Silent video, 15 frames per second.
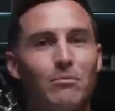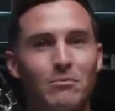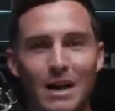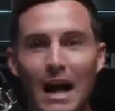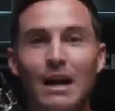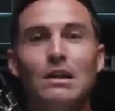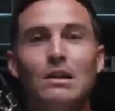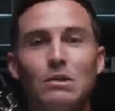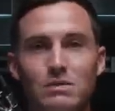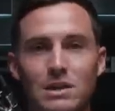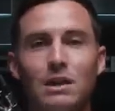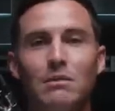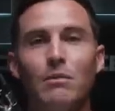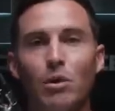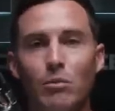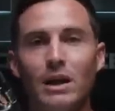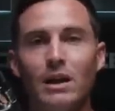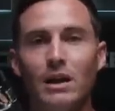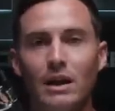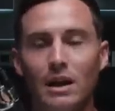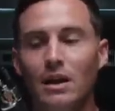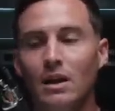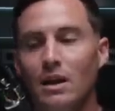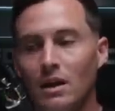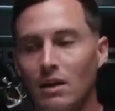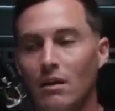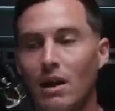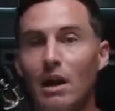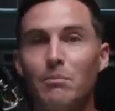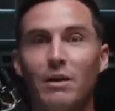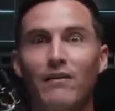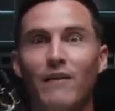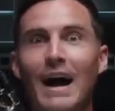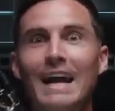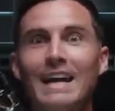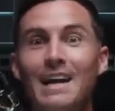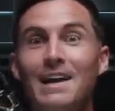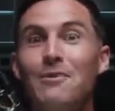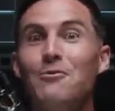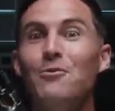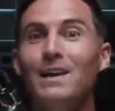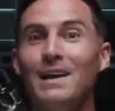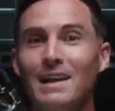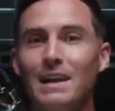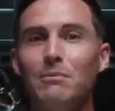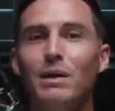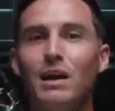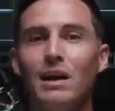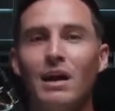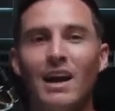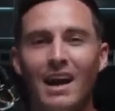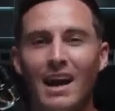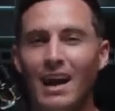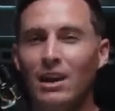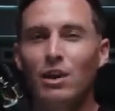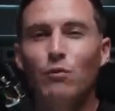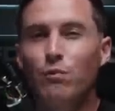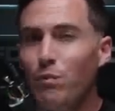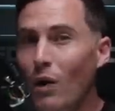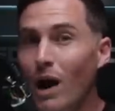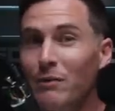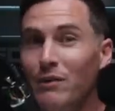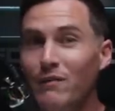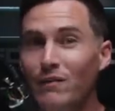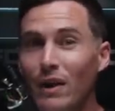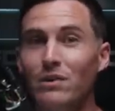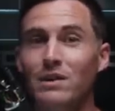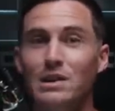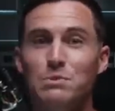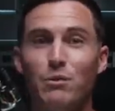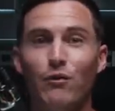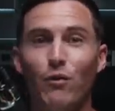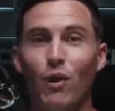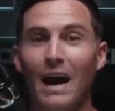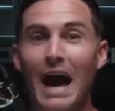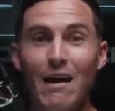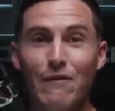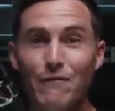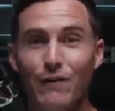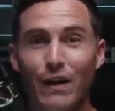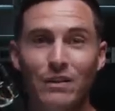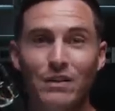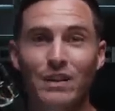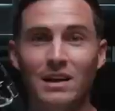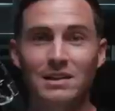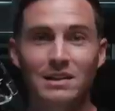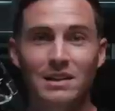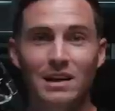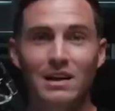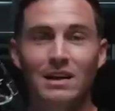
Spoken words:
I'm not going to lose any mobility, right? But if I get really big, and you've probably felt this before, I've felt this.